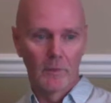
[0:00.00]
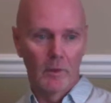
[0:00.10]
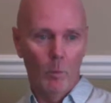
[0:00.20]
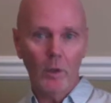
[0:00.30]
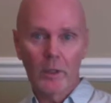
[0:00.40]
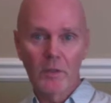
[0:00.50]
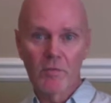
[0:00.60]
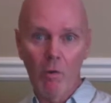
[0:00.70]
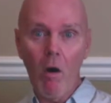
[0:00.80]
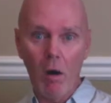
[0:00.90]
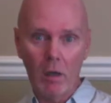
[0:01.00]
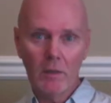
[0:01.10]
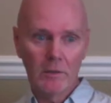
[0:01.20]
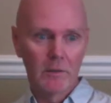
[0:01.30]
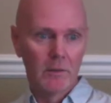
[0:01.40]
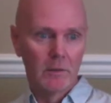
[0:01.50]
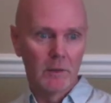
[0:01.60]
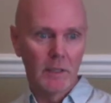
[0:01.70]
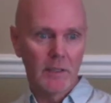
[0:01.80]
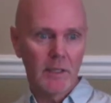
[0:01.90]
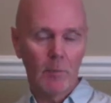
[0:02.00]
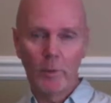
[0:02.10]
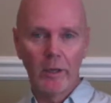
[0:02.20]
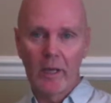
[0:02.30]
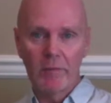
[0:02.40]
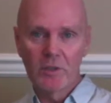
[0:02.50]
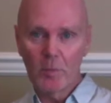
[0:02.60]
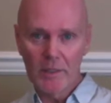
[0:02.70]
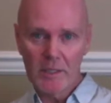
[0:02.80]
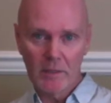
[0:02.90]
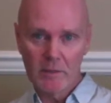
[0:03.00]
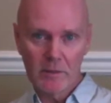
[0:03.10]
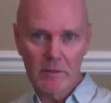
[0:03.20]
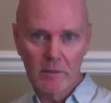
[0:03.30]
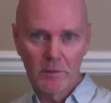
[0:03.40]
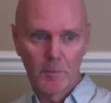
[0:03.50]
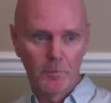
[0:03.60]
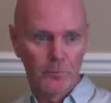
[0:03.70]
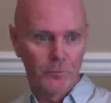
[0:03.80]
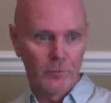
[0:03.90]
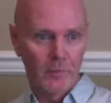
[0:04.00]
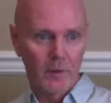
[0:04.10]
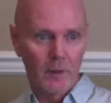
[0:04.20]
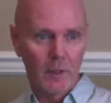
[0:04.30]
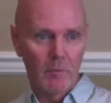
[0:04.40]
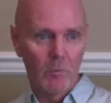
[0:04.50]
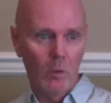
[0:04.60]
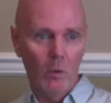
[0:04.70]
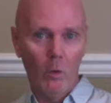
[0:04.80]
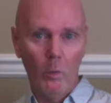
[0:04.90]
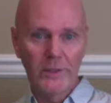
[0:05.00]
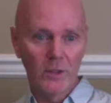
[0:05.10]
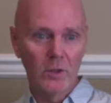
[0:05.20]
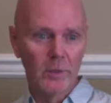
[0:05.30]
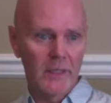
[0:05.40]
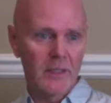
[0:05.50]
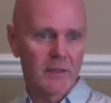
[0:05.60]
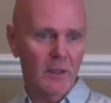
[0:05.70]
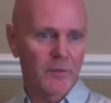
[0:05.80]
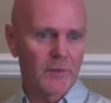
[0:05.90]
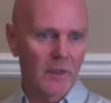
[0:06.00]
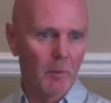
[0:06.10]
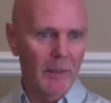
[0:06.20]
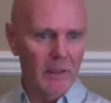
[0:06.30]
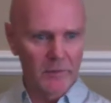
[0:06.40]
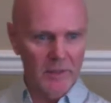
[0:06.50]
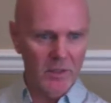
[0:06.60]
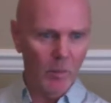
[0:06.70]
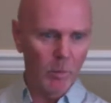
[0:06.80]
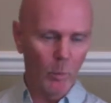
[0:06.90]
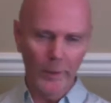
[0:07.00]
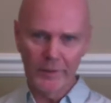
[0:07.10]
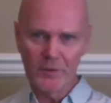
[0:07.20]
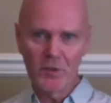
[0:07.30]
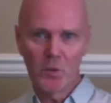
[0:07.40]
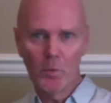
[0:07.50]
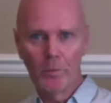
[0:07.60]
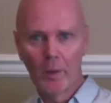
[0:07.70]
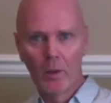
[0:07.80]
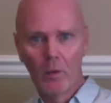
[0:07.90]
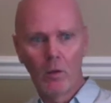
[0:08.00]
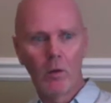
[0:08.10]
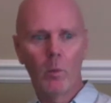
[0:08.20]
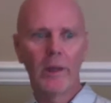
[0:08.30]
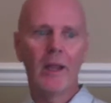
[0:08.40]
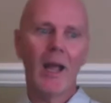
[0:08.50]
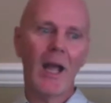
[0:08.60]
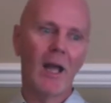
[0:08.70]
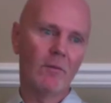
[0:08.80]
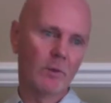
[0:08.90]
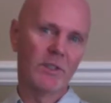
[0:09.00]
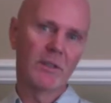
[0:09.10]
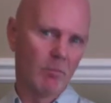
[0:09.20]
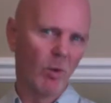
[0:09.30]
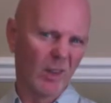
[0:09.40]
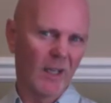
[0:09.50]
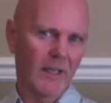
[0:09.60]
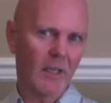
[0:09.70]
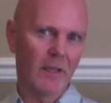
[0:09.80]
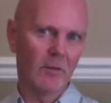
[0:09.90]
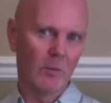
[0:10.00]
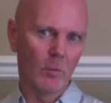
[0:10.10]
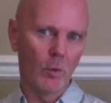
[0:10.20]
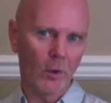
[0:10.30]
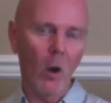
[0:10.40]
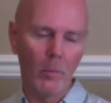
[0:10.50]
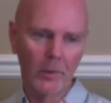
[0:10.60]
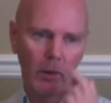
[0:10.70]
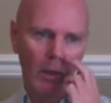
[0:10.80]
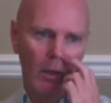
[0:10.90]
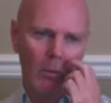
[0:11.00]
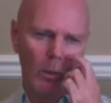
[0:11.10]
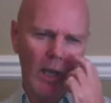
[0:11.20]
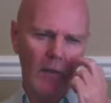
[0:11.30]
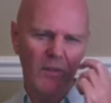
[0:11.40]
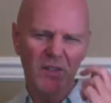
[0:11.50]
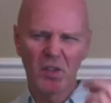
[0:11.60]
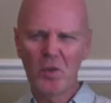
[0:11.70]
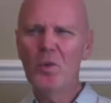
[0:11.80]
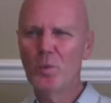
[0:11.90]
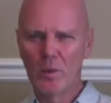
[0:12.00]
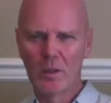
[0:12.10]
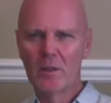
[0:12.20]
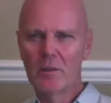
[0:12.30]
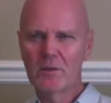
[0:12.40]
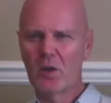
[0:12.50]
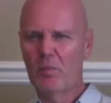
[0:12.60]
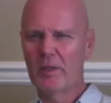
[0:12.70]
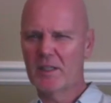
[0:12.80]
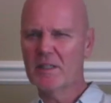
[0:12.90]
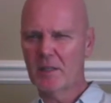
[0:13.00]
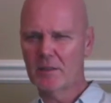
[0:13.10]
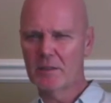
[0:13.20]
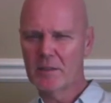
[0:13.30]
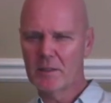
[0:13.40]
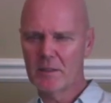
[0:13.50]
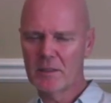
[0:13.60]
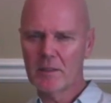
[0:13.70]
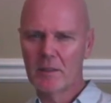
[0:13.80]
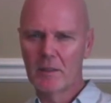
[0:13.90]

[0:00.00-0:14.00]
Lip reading: What goes wrong is that we don't have a topic sentence. Or we do, but it's stuffed in the middle of example 1 and 2. Or we have, which is more likely or more common, we have 2 topic sentences.